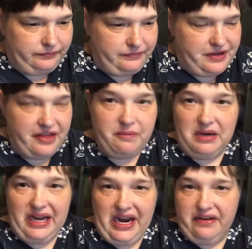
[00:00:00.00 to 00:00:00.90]
nothing
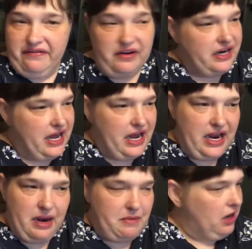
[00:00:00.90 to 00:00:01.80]
planned for today.
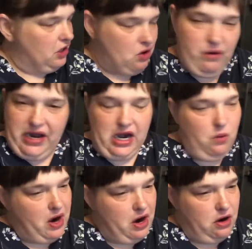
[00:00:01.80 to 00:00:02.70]
I'm not going
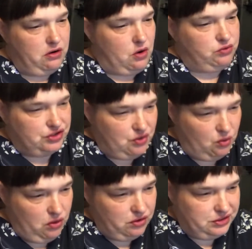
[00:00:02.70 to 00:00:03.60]
anywhere, no
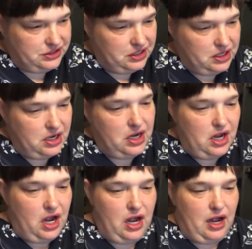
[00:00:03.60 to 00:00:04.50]
stores.
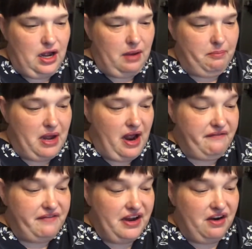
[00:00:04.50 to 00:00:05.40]
Uh, but I
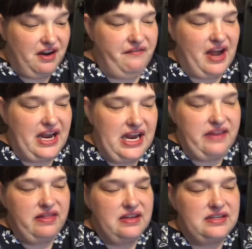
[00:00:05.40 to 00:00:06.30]
figured if I eat
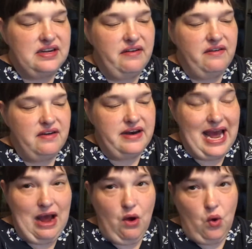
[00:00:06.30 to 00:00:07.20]
this
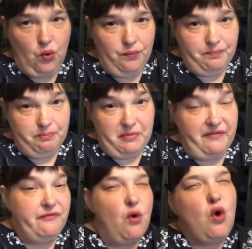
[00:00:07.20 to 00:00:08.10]
now
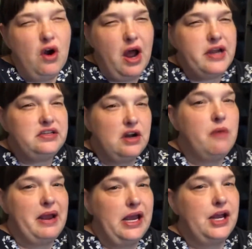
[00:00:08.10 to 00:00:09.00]
before I start
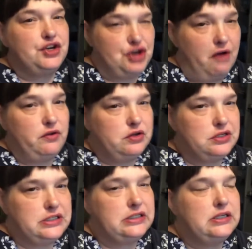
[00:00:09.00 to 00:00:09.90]
making chaffles,
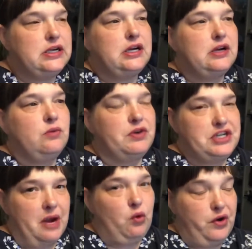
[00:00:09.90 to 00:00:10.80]
which
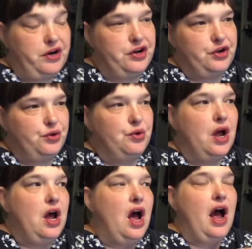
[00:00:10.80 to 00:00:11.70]
I'm going to do,
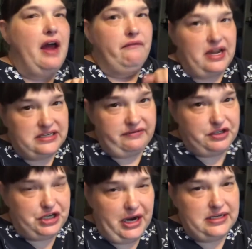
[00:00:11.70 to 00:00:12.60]
I have less of a
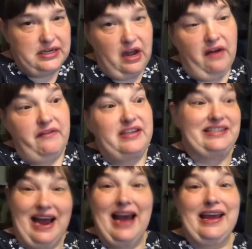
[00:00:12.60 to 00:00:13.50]
chance of
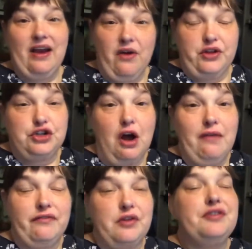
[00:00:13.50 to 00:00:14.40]
snacking on the
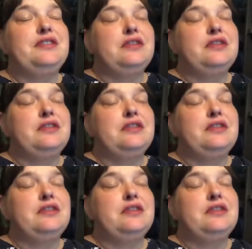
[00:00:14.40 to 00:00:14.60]
chaffles